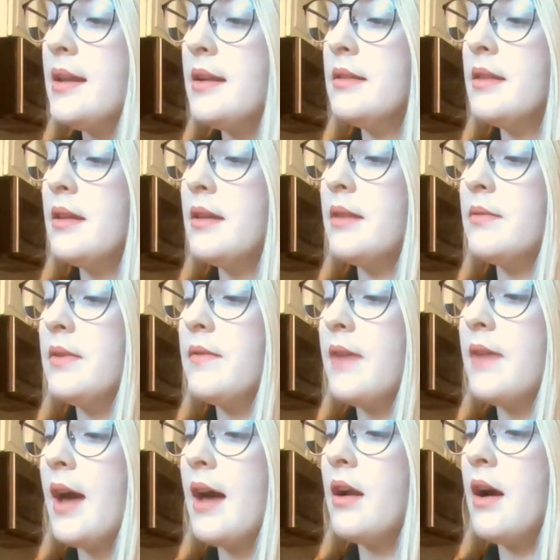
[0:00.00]
And then we've
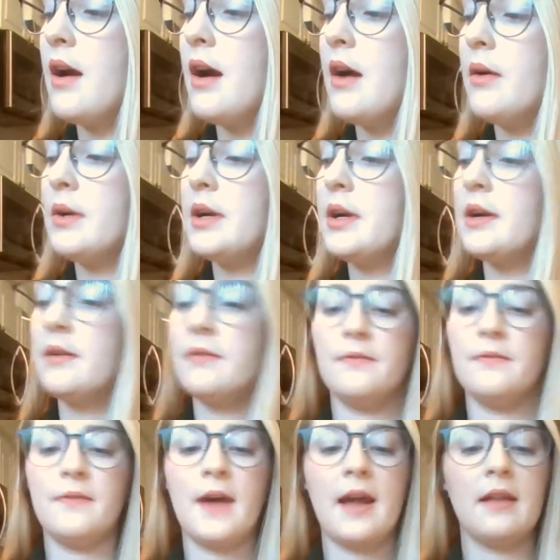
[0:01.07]
got our
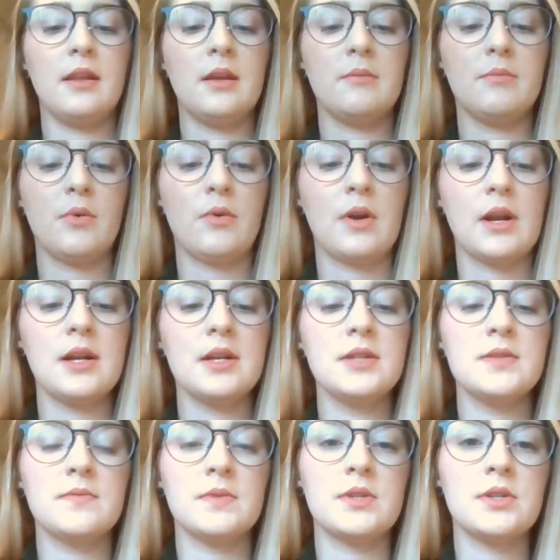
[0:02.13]
filing boards,
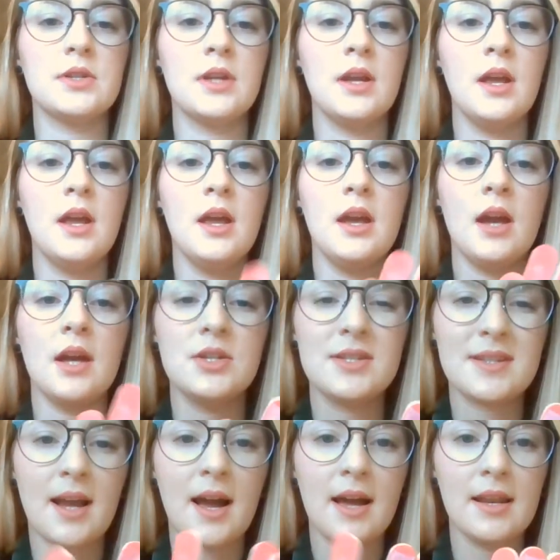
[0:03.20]
which I just
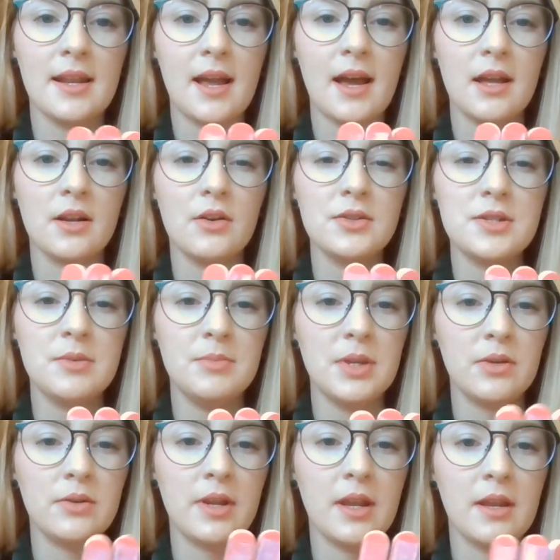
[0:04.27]
got at Ulta
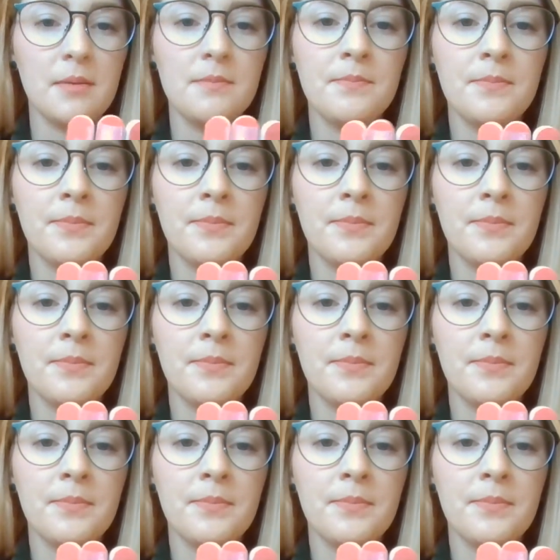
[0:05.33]
Beauty.